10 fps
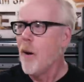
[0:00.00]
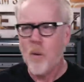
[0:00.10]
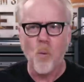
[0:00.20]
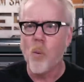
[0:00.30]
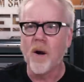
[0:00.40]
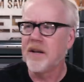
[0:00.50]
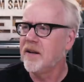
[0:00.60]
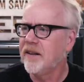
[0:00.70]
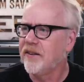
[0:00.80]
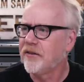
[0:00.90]
What
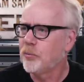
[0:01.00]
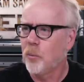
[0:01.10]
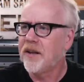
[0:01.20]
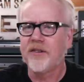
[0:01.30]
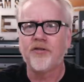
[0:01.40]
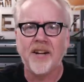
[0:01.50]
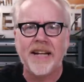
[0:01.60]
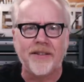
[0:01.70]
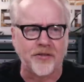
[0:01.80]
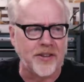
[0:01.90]
is what has
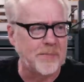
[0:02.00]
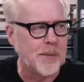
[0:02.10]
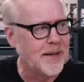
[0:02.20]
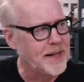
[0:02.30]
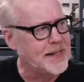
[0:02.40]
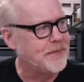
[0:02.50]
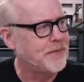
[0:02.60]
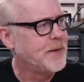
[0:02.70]
changed in my life?